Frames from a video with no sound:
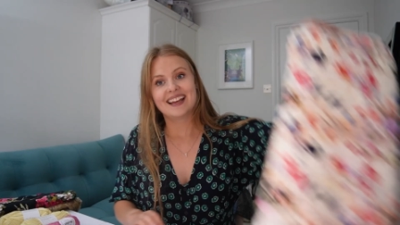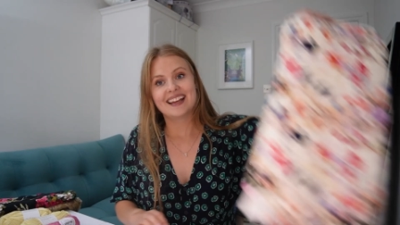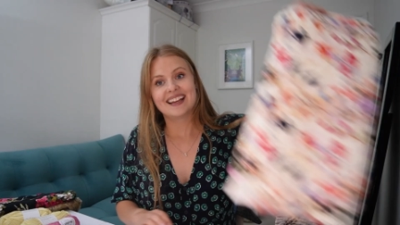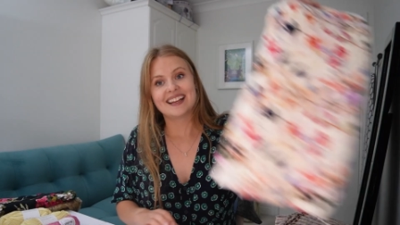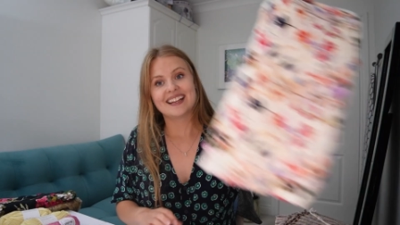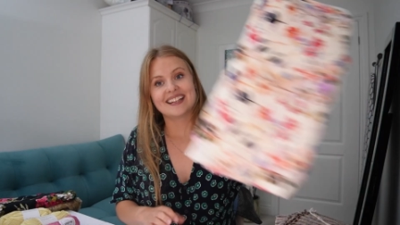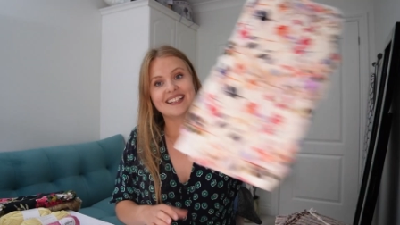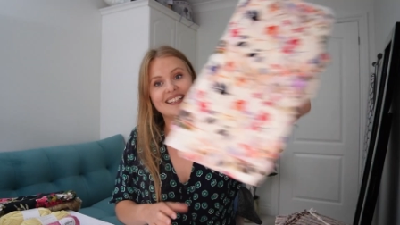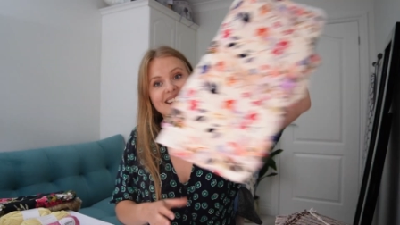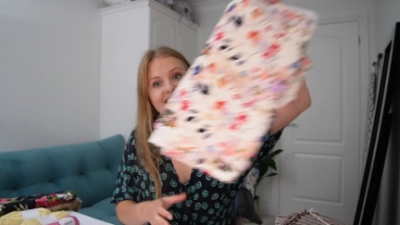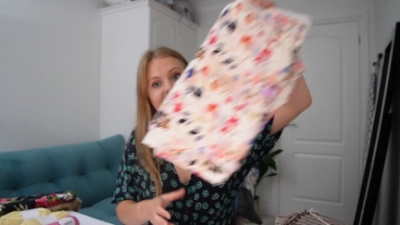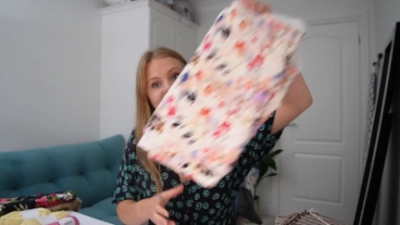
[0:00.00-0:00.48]

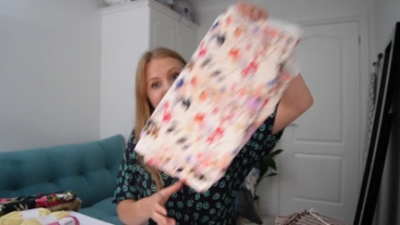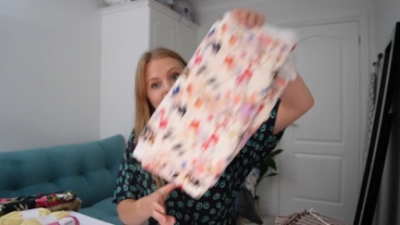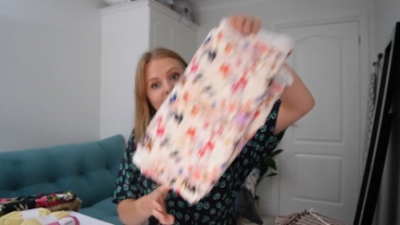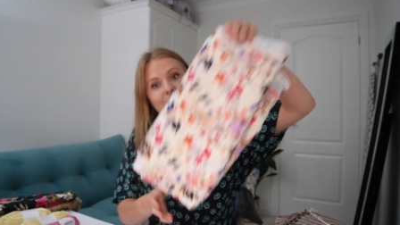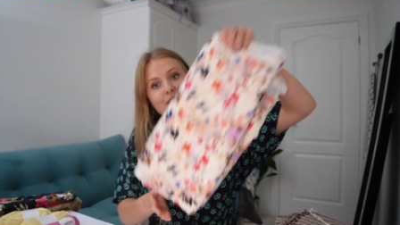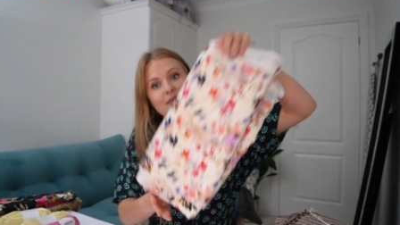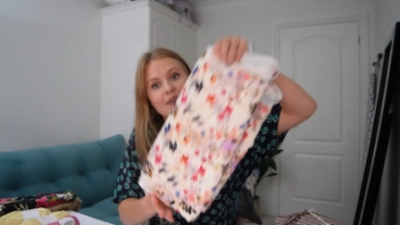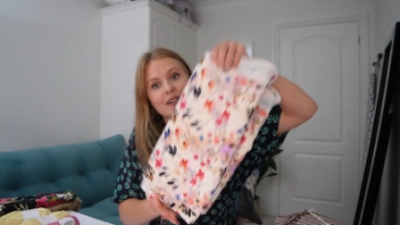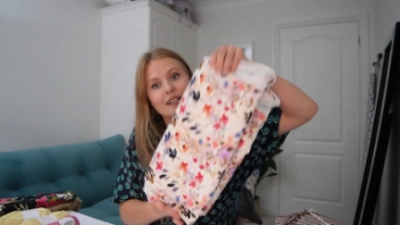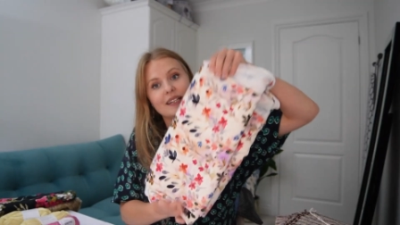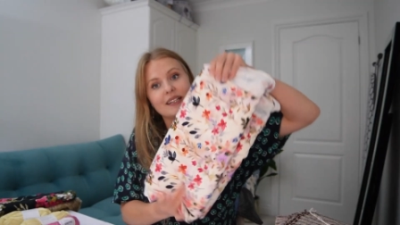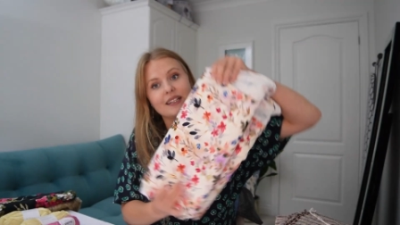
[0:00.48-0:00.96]

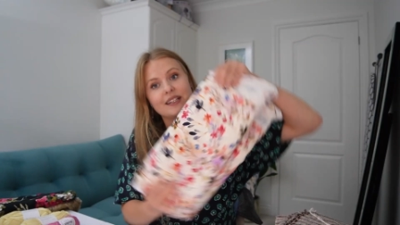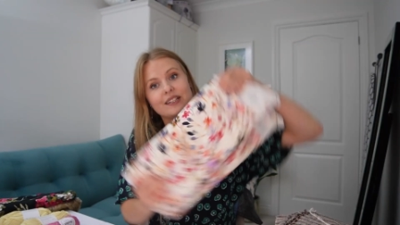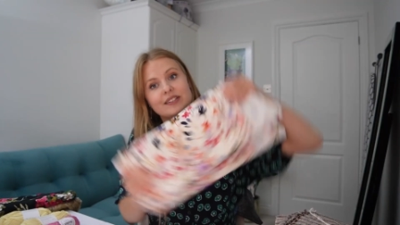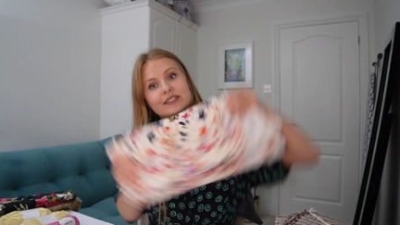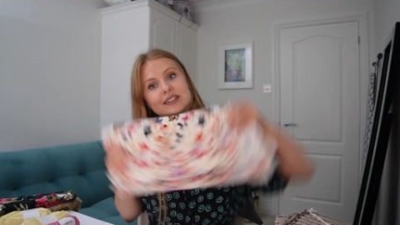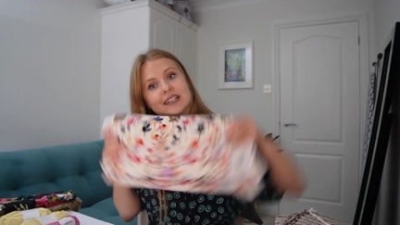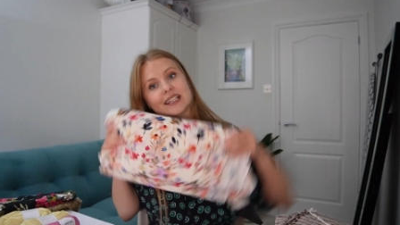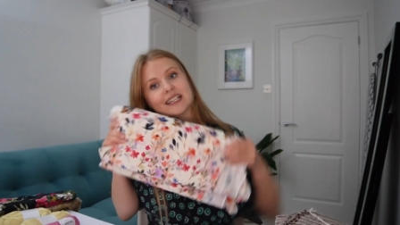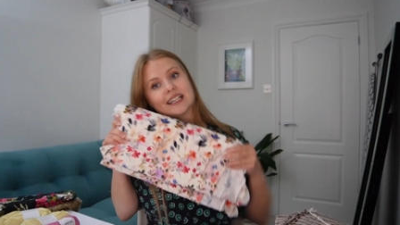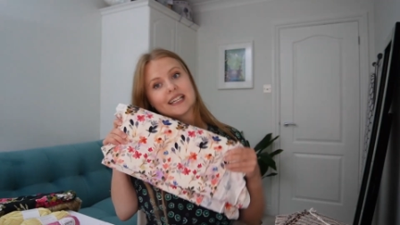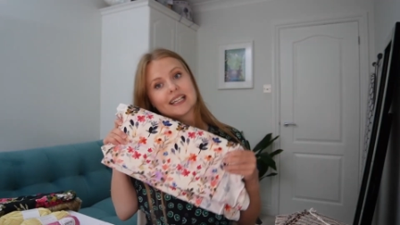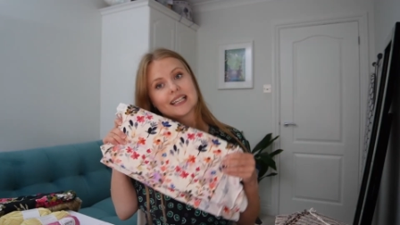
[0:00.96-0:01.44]
Number
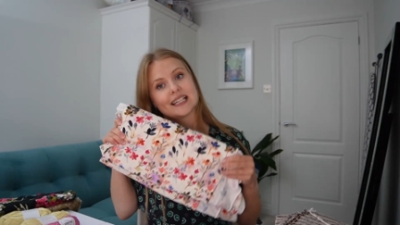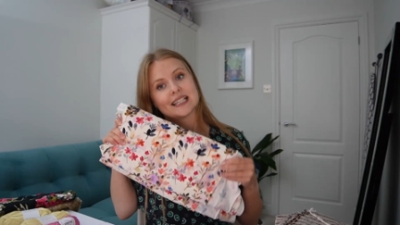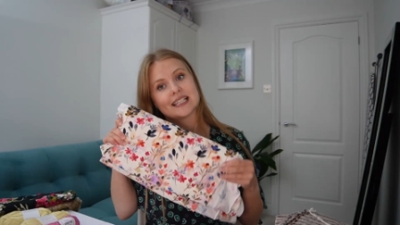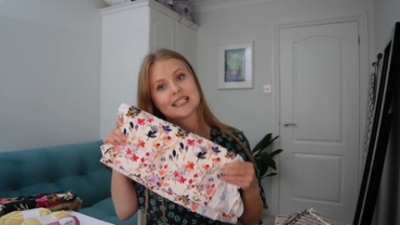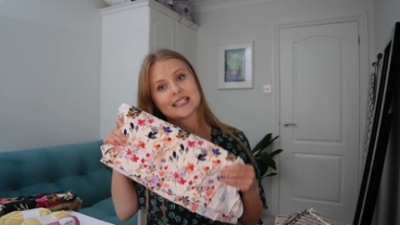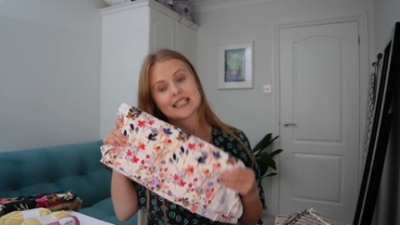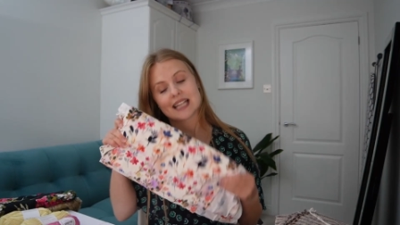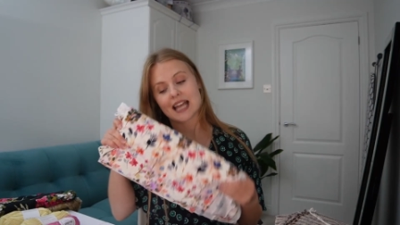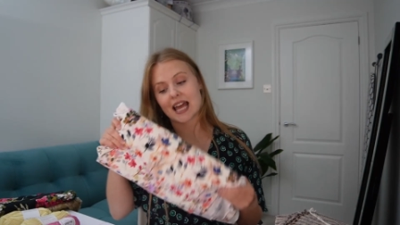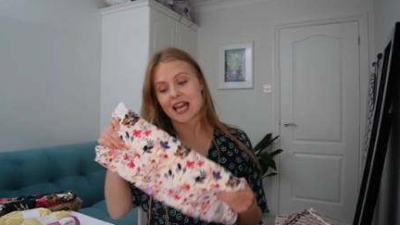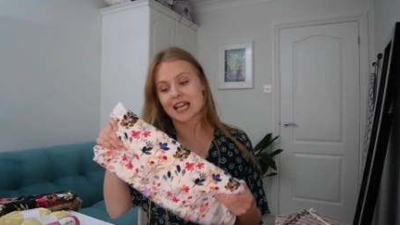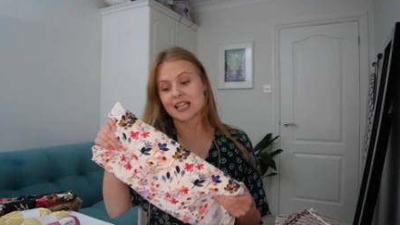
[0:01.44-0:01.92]
3
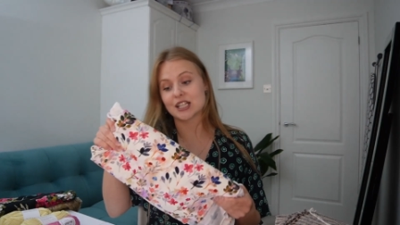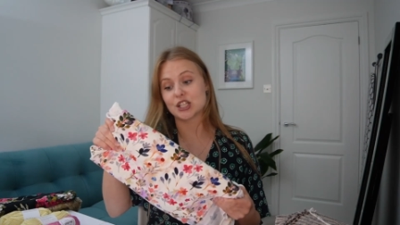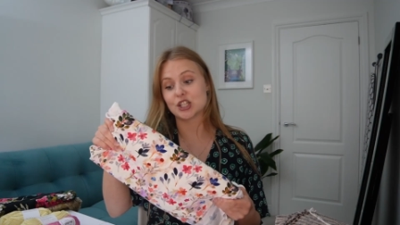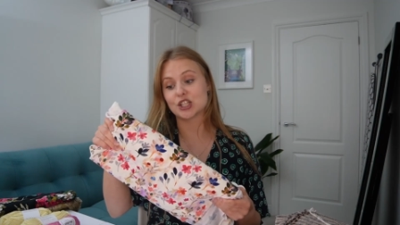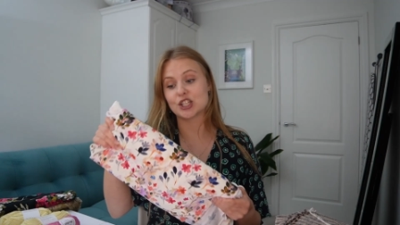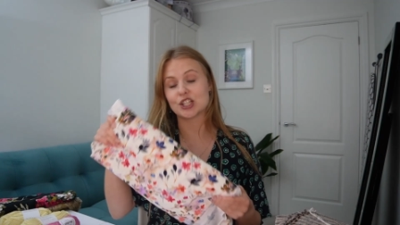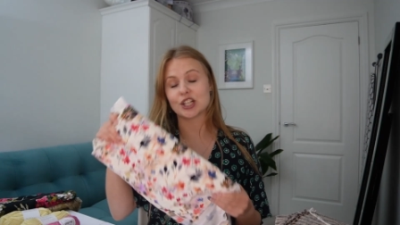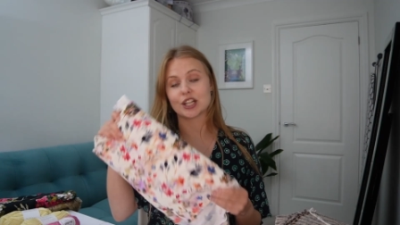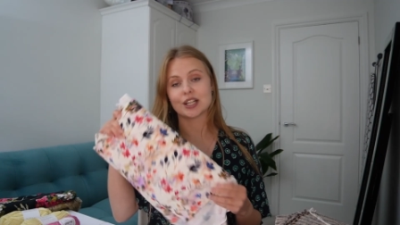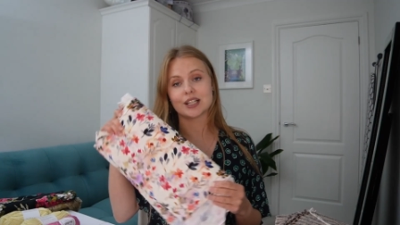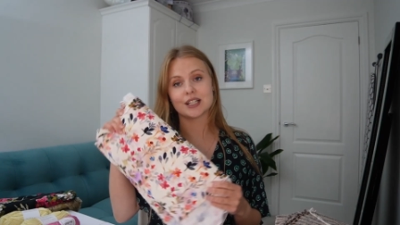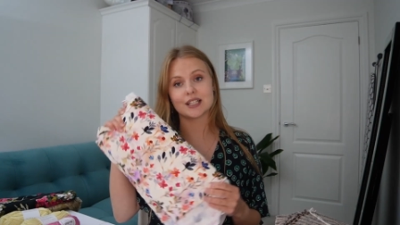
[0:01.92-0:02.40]
is a
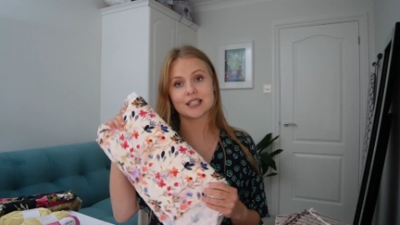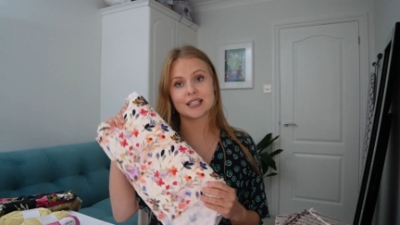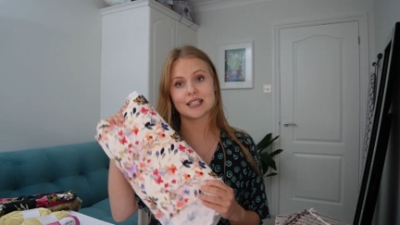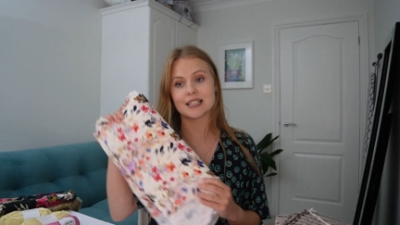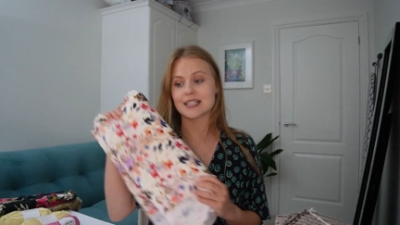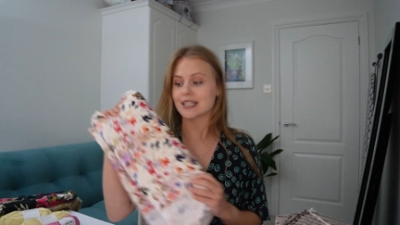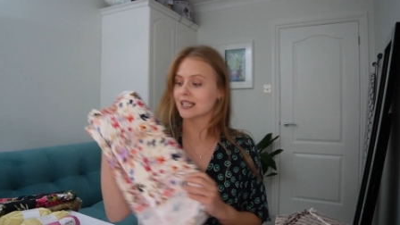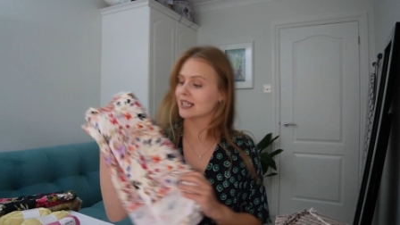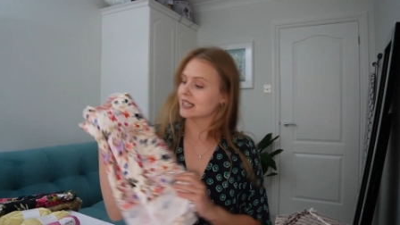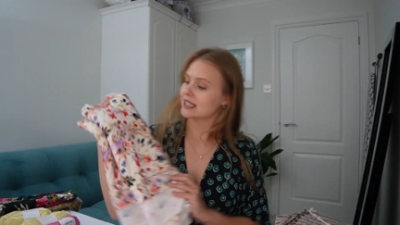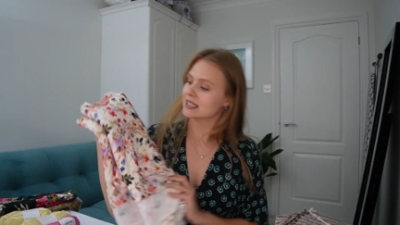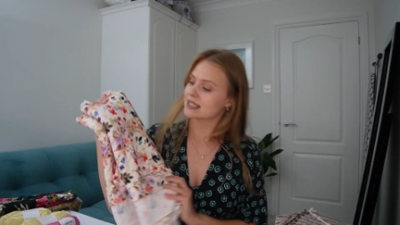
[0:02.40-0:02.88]

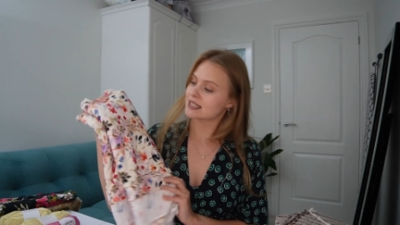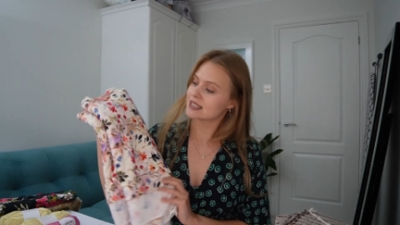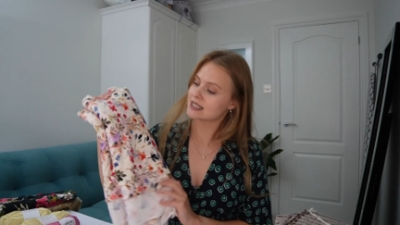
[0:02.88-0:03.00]
jersey.